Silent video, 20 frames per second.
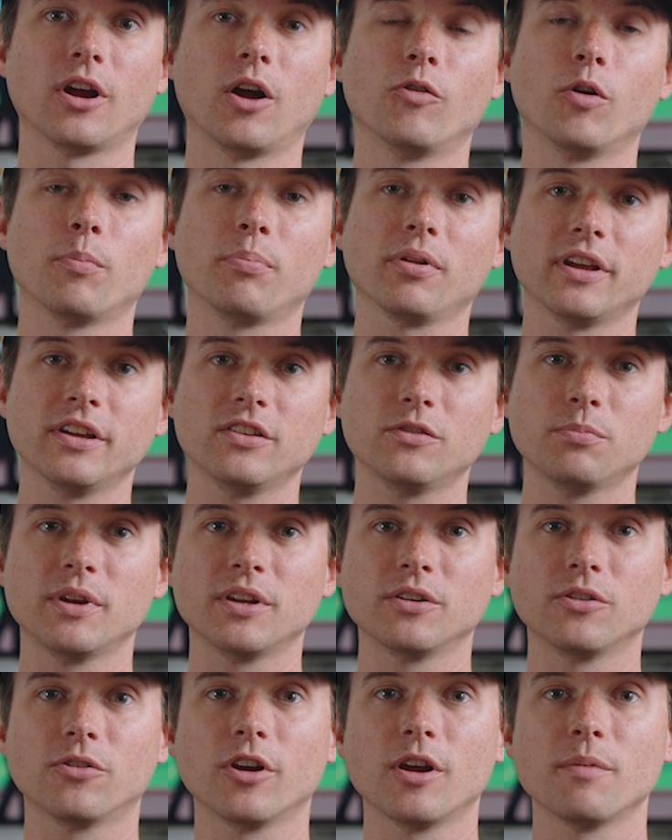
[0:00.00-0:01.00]
a
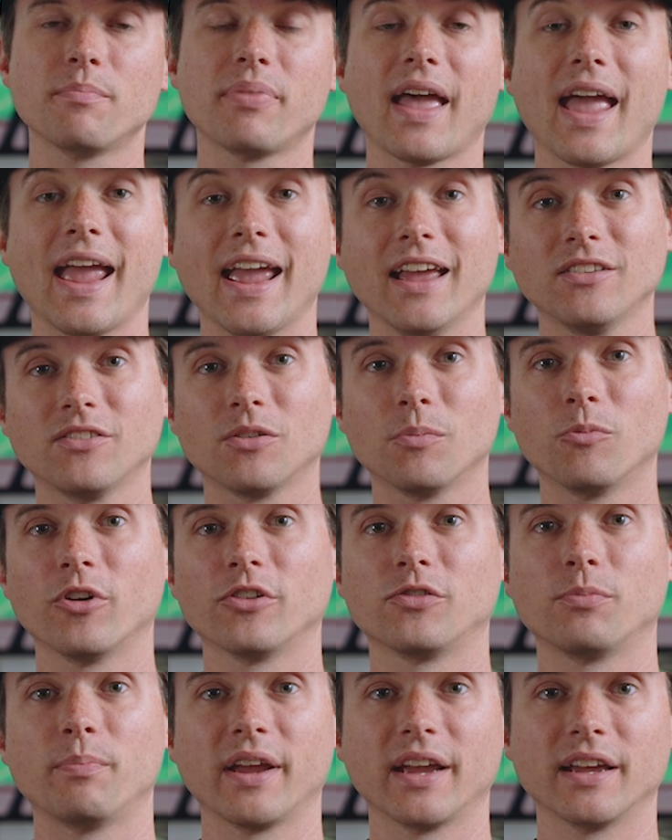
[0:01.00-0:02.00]
replacement grip, and some
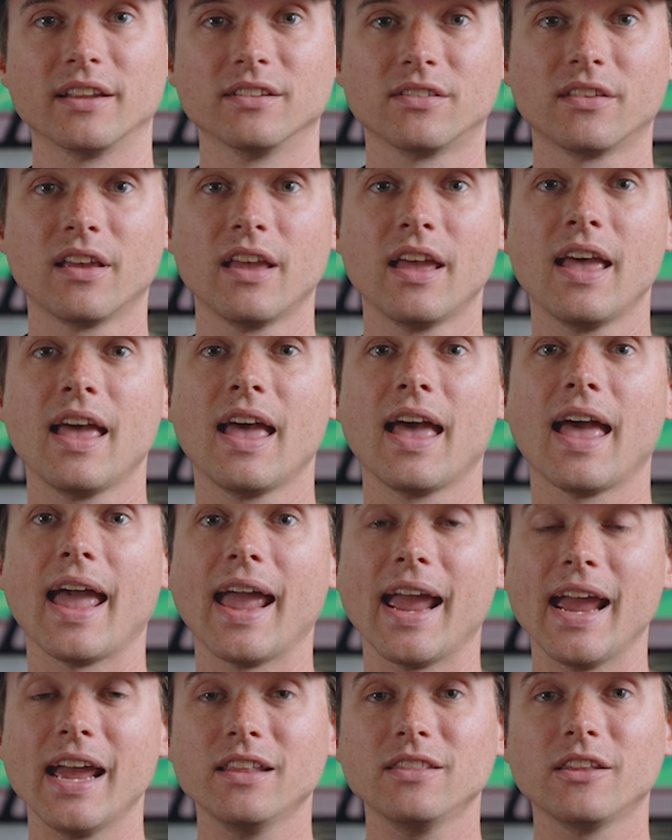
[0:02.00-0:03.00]
wristbands.
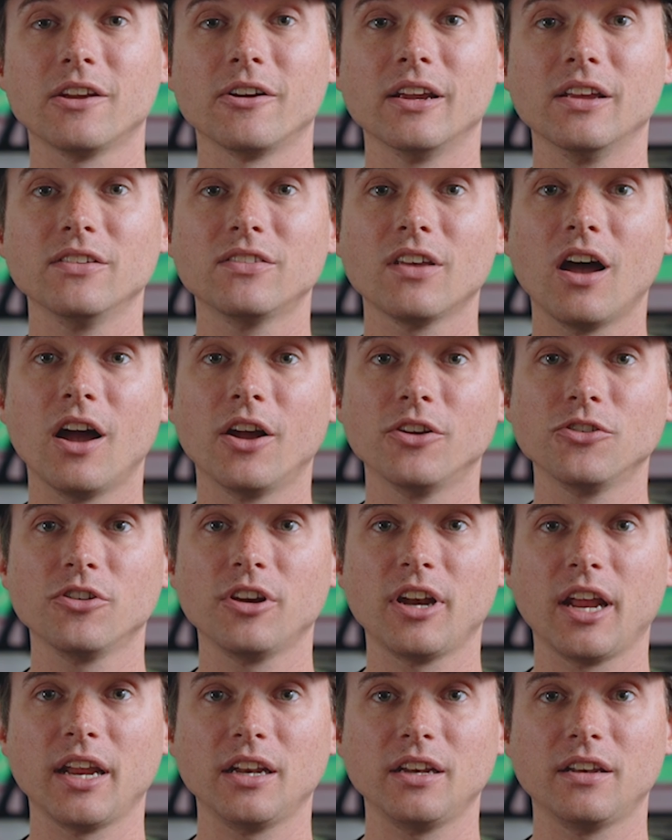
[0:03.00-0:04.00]
And there is a
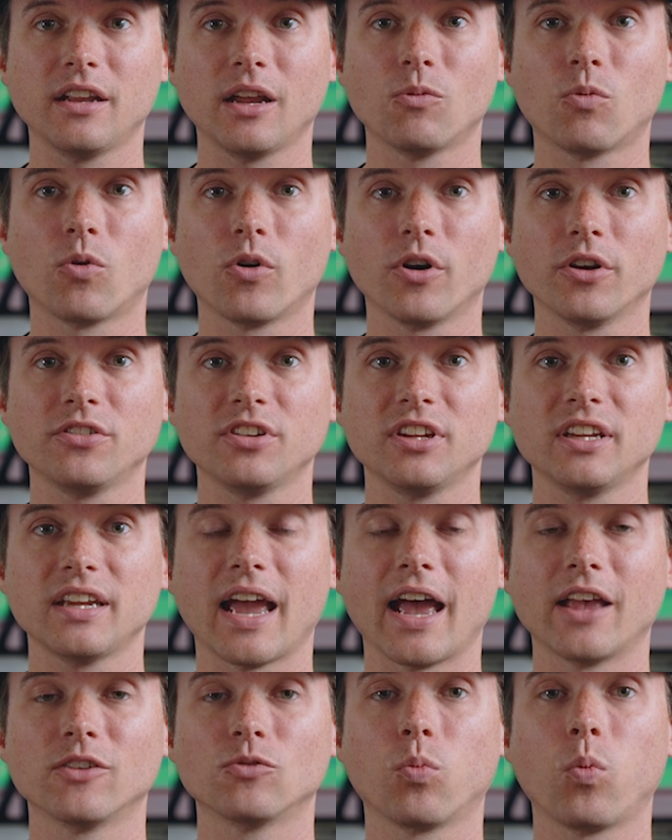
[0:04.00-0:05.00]
180-day warranty
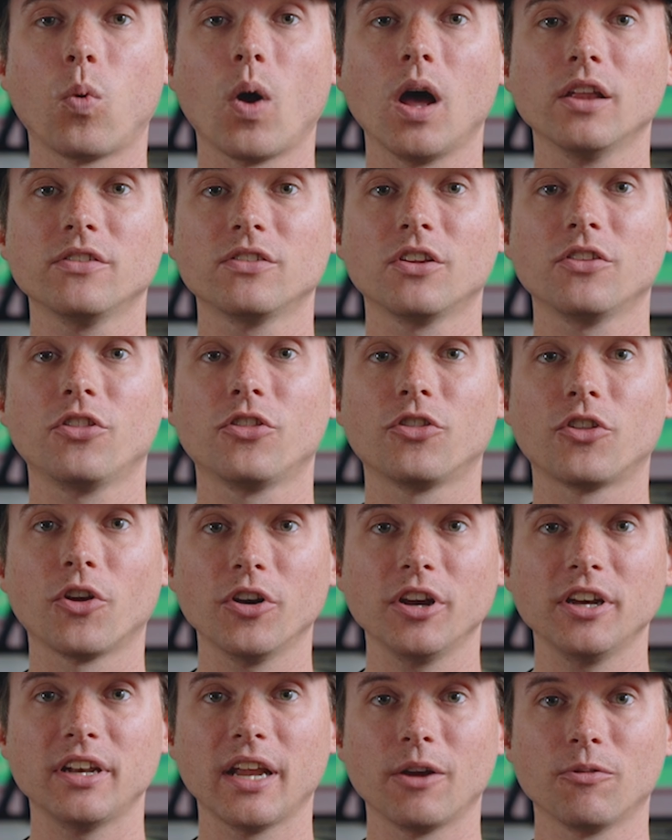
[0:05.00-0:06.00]
as well as a
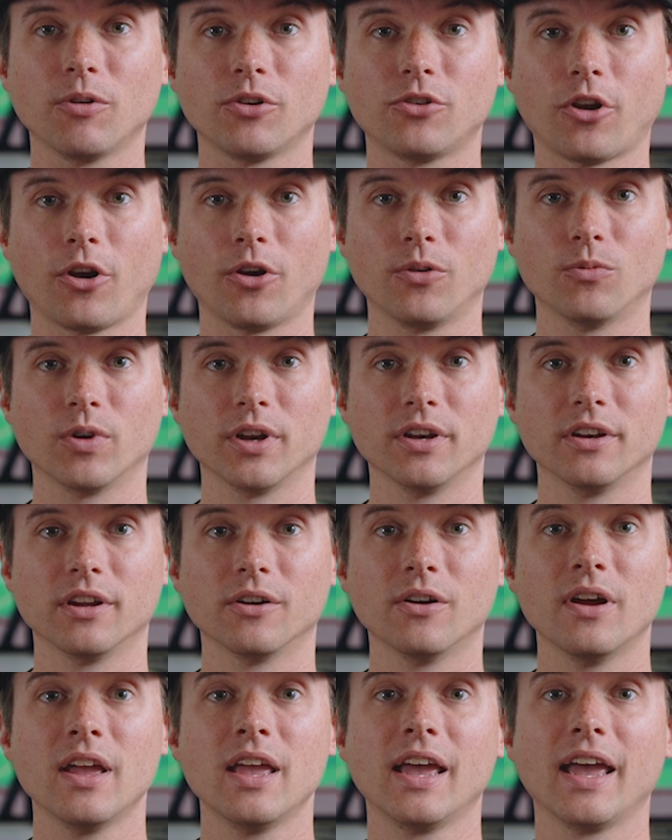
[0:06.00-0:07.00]
30-day return
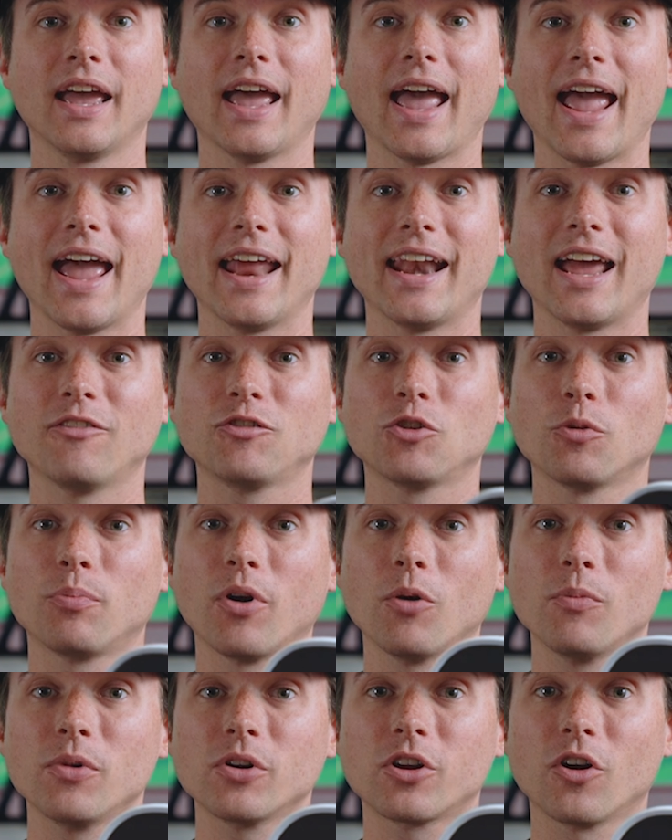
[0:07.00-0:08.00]
window. And after
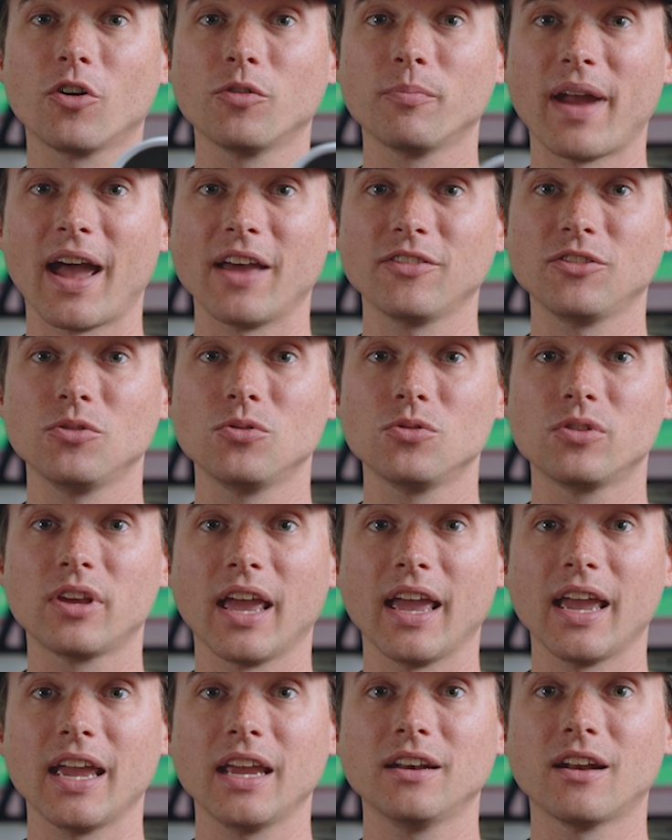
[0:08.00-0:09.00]
promo code
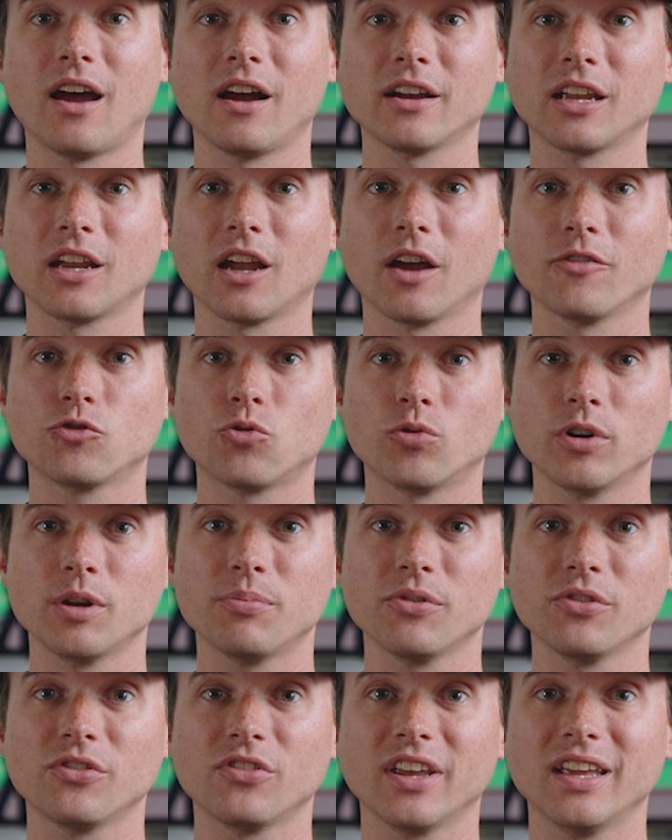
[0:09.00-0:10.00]
MatthewK knocking off
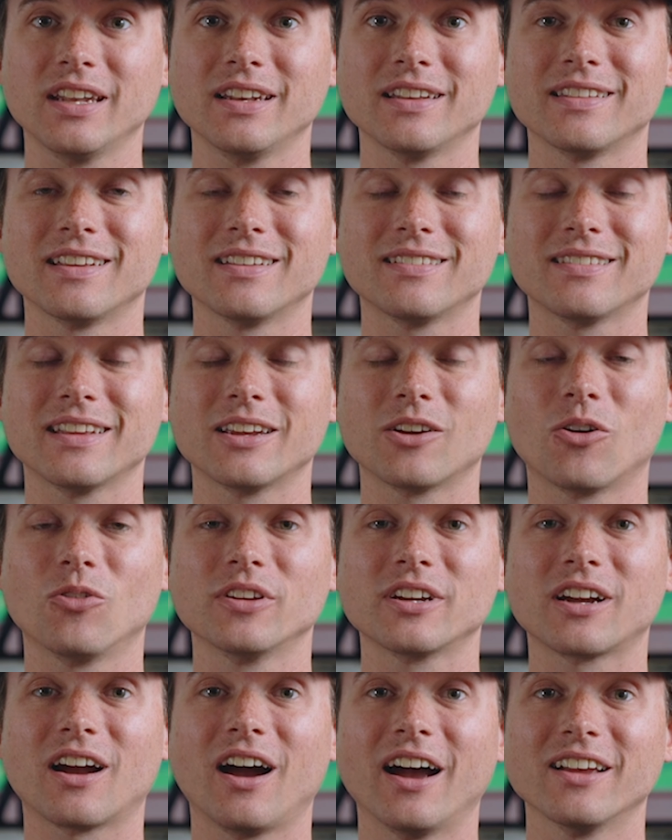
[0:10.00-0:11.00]
20%, this thing
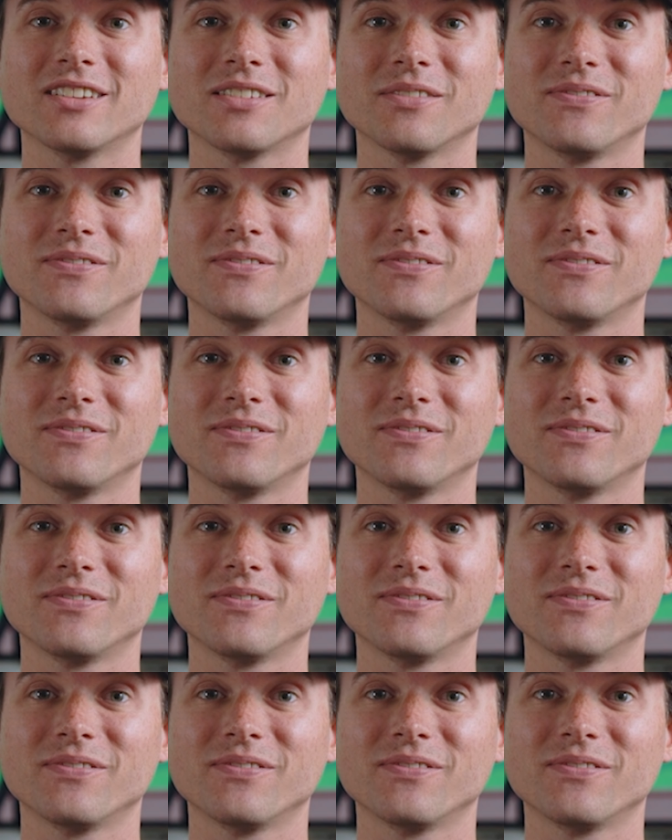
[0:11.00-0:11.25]
only costs